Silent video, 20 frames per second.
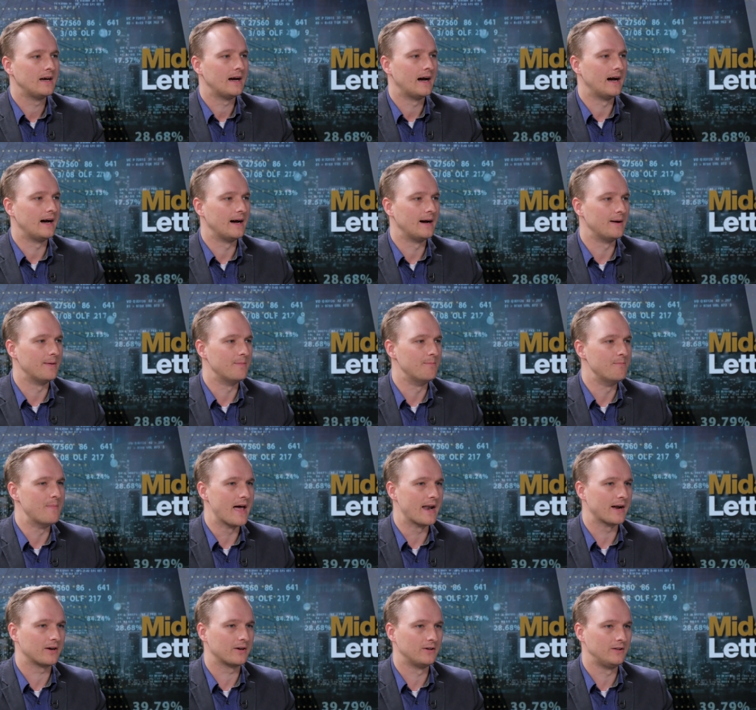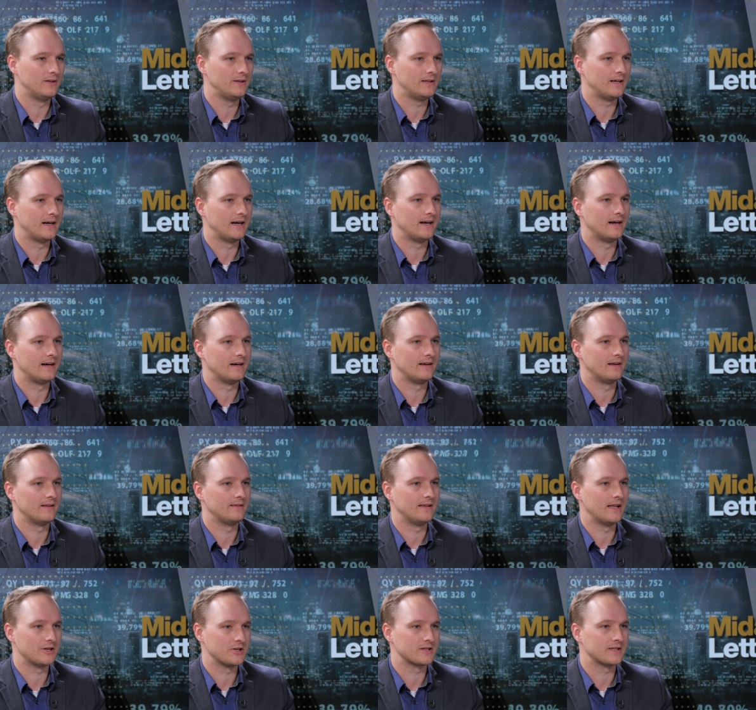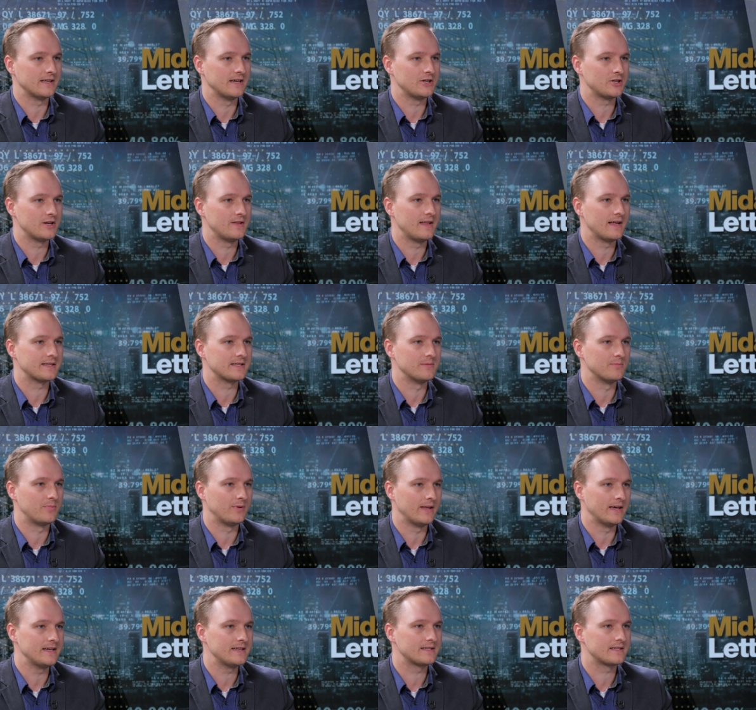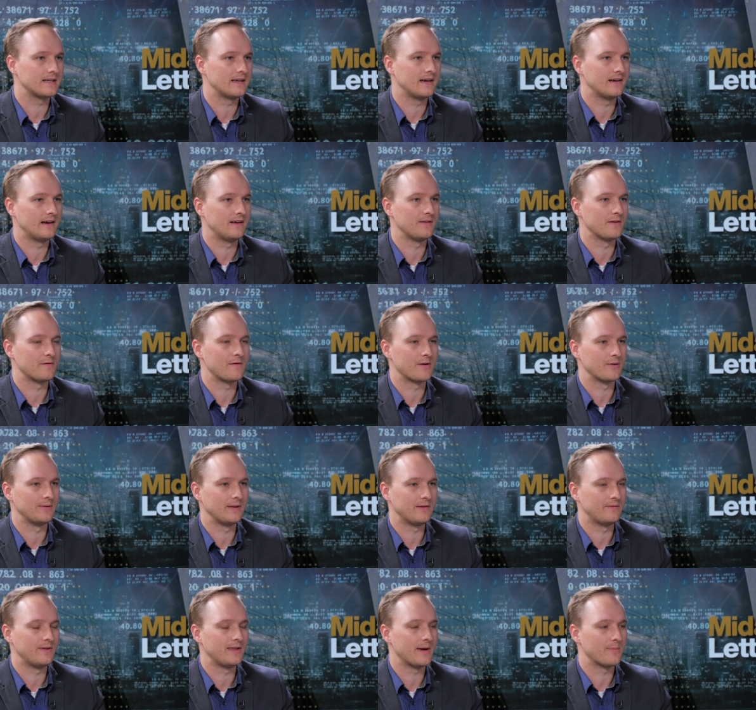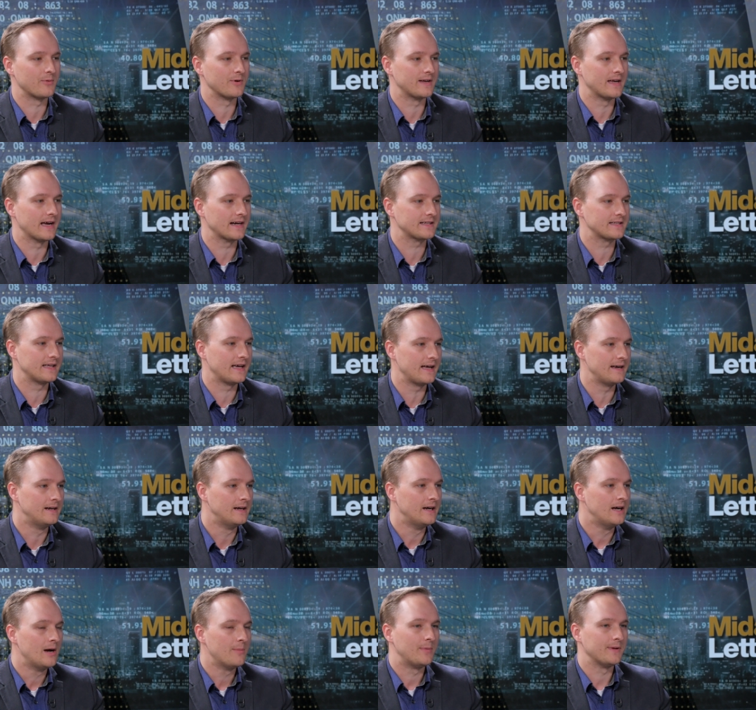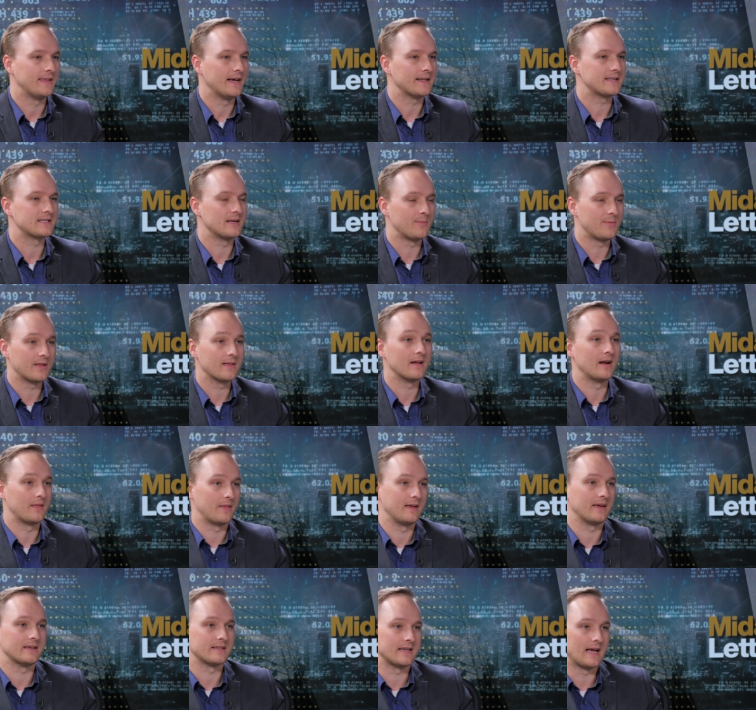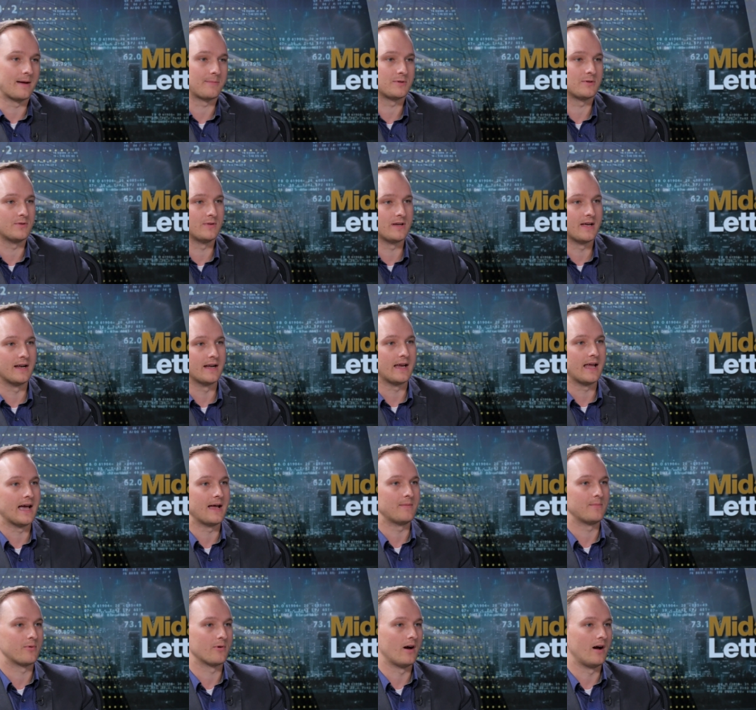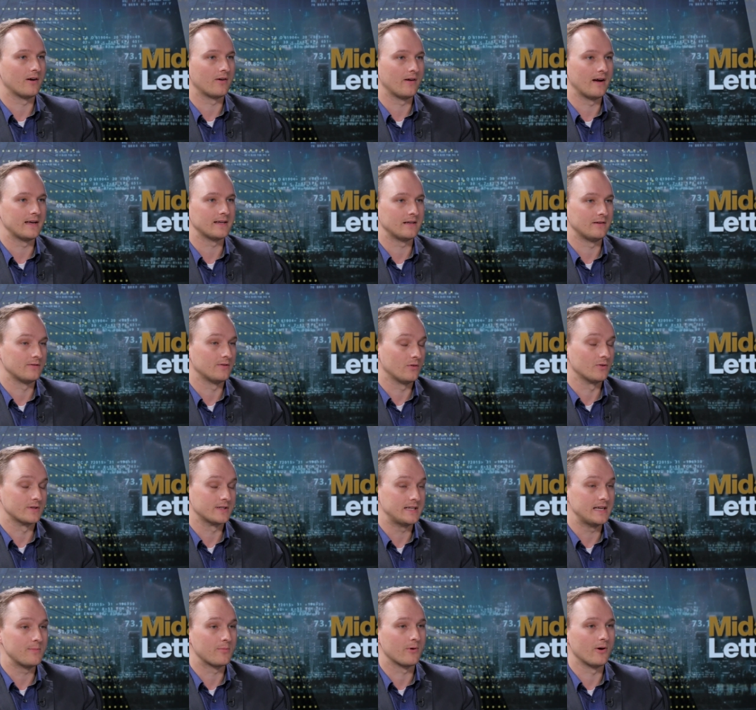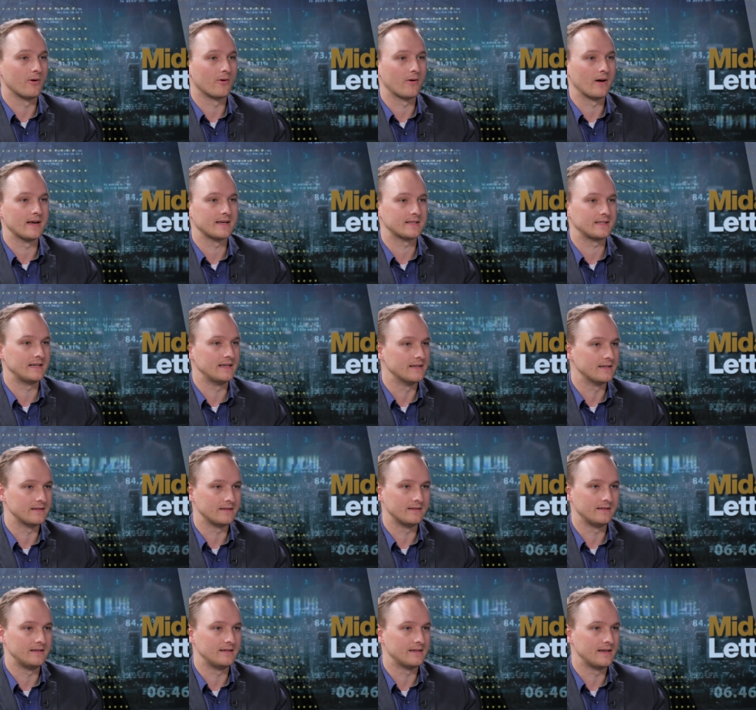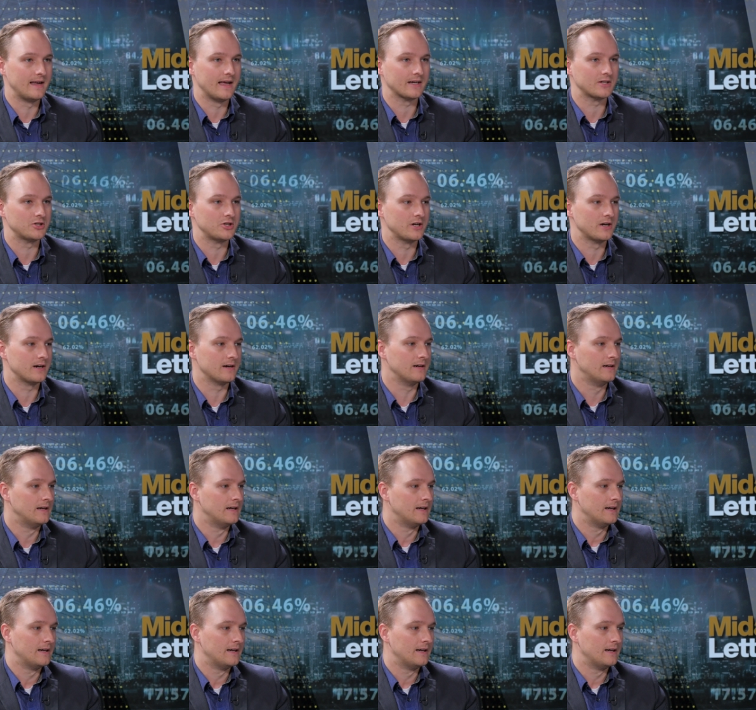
medical legislation that's in place on the federal level that protects that, but that's something that I think is absolutely going to get progress or see progress into next year.